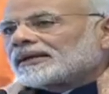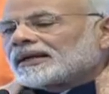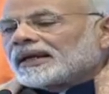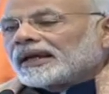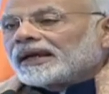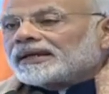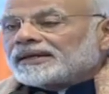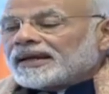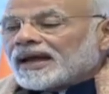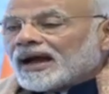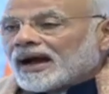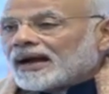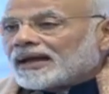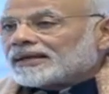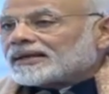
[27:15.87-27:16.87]

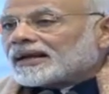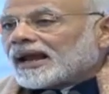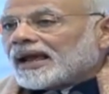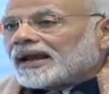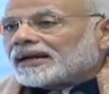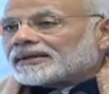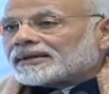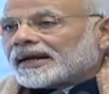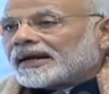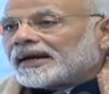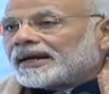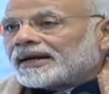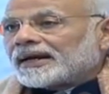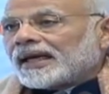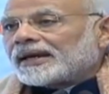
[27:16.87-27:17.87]
India-Israel
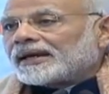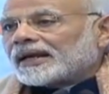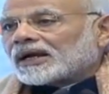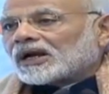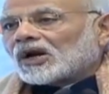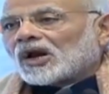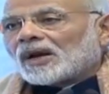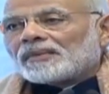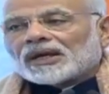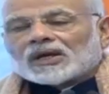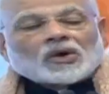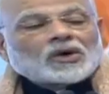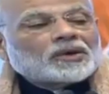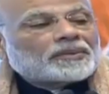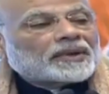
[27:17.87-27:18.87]
trade and economic
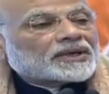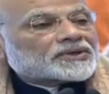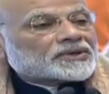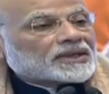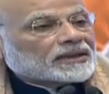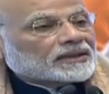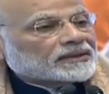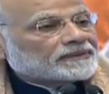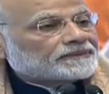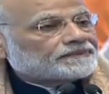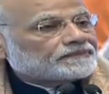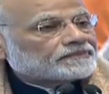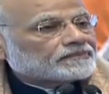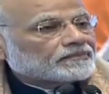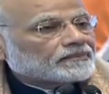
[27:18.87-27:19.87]
collaboration.
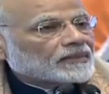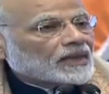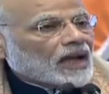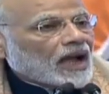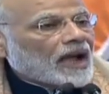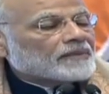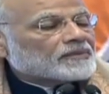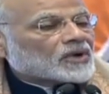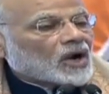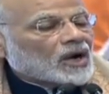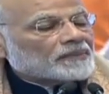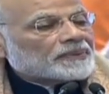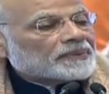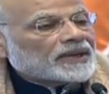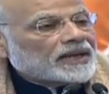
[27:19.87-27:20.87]
I am
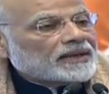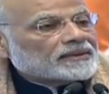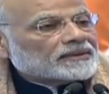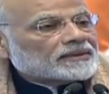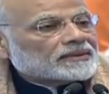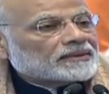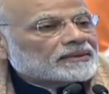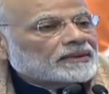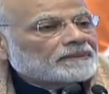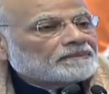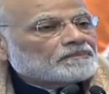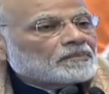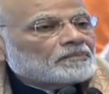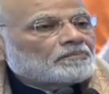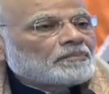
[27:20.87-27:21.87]
confident
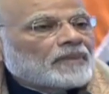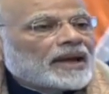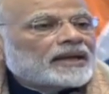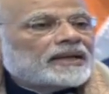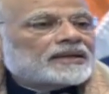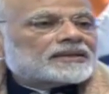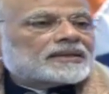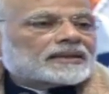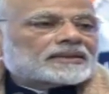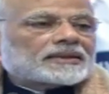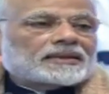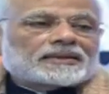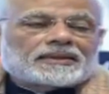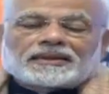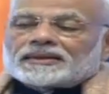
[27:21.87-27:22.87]
many
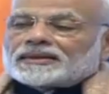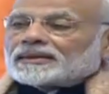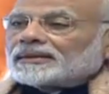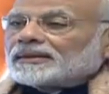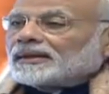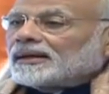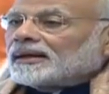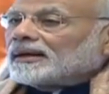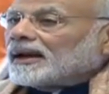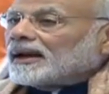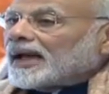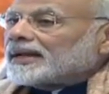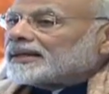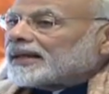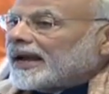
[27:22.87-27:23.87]
successes
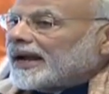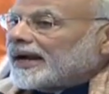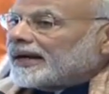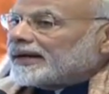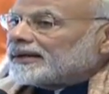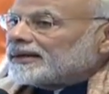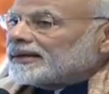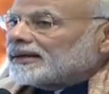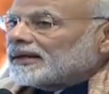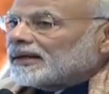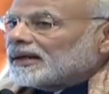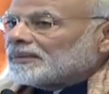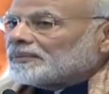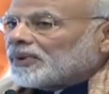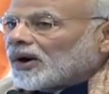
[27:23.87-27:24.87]
lie ahead
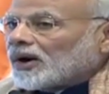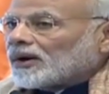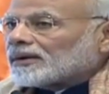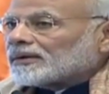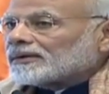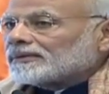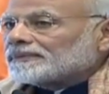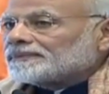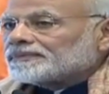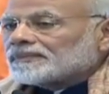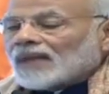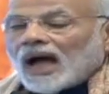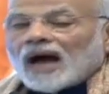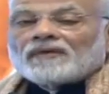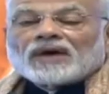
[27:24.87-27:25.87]
for
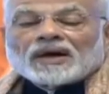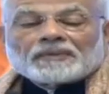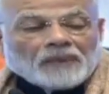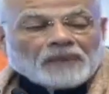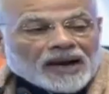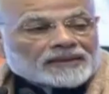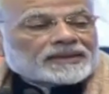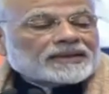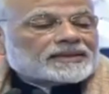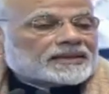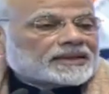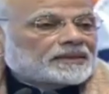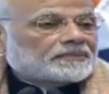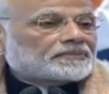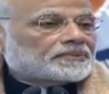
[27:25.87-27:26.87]
our
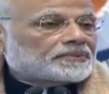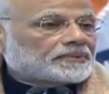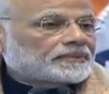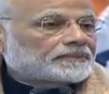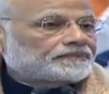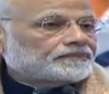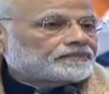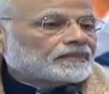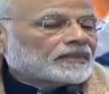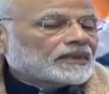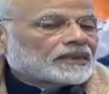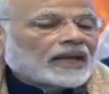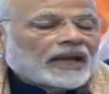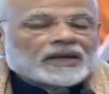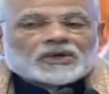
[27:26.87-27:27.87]
partnership.
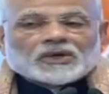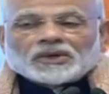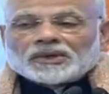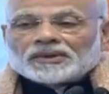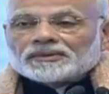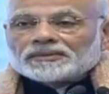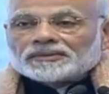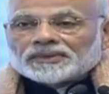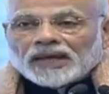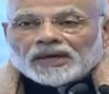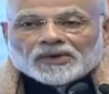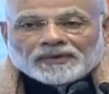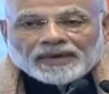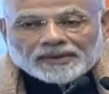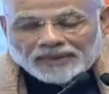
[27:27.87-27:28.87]
Thank you
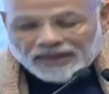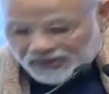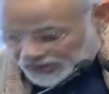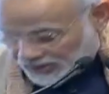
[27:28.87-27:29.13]
very much.